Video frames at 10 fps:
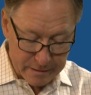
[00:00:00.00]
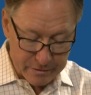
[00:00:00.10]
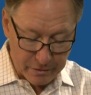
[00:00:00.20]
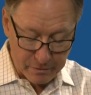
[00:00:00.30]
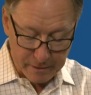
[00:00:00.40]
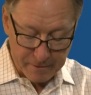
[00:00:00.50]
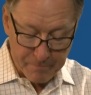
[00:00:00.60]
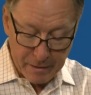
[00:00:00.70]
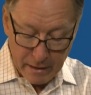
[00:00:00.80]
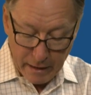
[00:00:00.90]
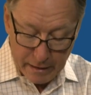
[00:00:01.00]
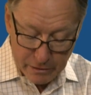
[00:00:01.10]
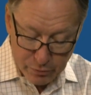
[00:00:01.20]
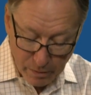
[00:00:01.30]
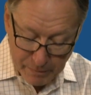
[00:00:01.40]
is doing. And
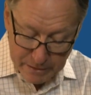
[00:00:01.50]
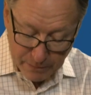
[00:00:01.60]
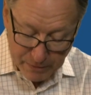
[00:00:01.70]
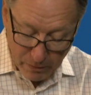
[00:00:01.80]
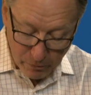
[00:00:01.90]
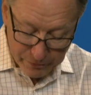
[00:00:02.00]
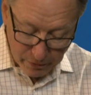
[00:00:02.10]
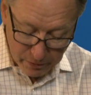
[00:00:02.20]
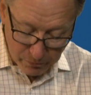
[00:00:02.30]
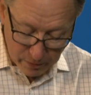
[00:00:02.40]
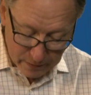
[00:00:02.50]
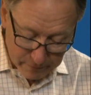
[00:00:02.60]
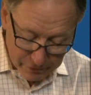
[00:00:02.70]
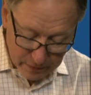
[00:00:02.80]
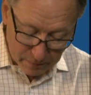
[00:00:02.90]
here's what makes up that 131.
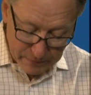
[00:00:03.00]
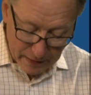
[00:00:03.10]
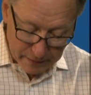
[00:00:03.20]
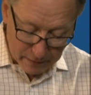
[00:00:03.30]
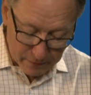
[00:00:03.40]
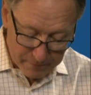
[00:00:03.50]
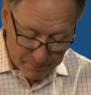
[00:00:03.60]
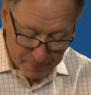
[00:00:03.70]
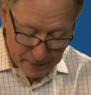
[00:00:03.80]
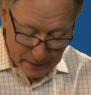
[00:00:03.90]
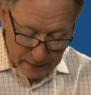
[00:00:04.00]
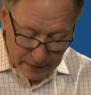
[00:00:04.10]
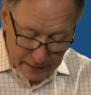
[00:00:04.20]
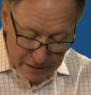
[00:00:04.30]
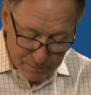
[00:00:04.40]
If you come down here,
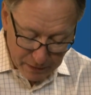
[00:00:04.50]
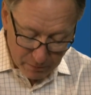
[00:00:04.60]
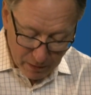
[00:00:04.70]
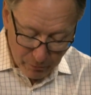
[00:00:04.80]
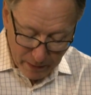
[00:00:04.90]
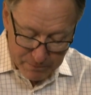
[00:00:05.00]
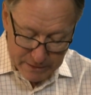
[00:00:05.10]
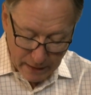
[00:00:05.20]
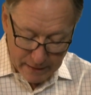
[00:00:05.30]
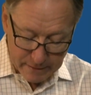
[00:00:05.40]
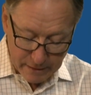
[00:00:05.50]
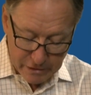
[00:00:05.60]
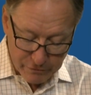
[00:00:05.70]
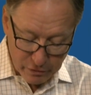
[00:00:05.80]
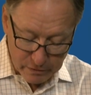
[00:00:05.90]
he's been on my website. He's
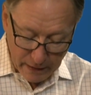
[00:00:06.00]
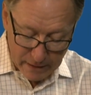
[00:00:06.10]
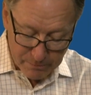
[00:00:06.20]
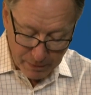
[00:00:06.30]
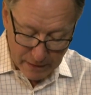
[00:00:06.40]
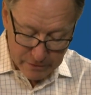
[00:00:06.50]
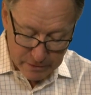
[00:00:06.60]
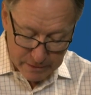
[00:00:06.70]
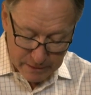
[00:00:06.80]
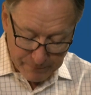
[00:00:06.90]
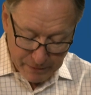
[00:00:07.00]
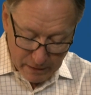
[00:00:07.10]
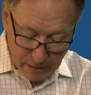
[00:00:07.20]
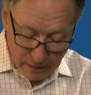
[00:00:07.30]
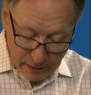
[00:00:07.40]
viewed 9 pages.
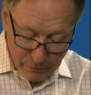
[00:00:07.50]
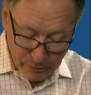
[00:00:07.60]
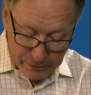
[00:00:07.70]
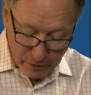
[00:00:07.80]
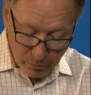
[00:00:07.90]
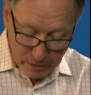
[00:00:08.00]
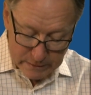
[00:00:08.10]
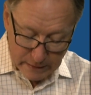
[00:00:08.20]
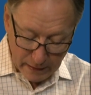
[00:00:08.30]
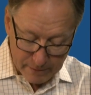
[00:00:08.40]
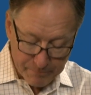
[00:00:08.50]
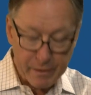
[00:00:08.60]
He went there 1 time.